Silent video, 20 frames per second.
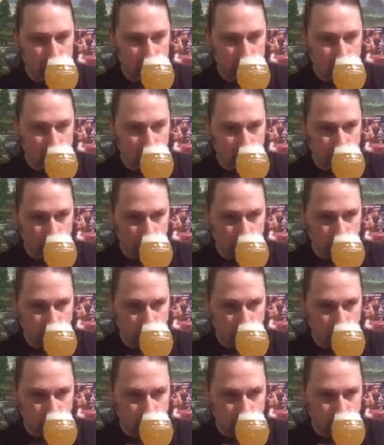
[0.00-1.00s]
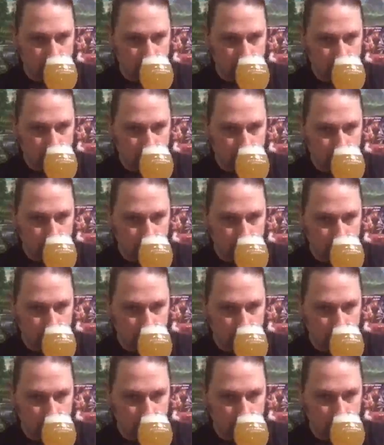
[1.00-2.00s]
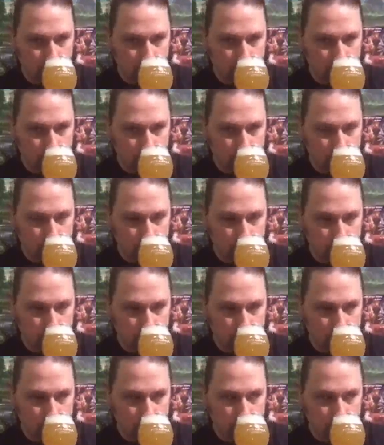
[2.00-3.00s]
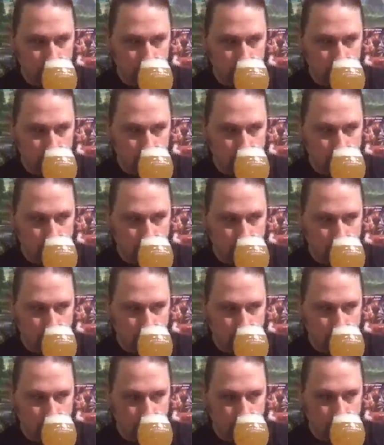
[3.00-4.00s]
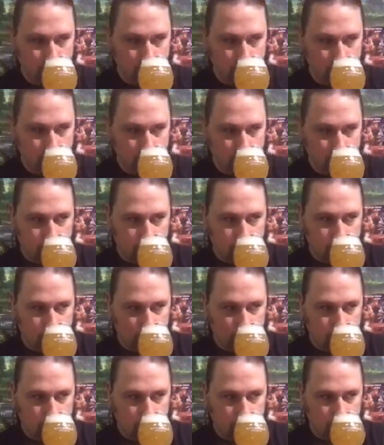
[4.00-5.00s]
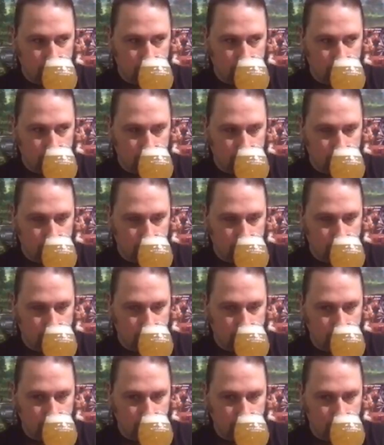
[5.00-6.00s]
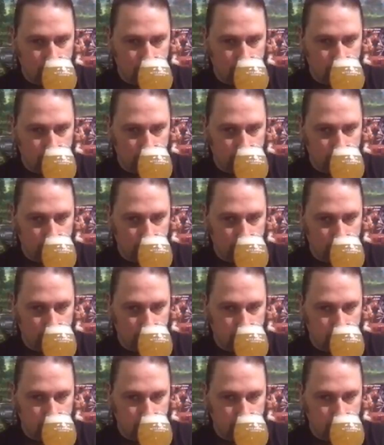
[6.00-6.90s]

No one is speaking in this clip.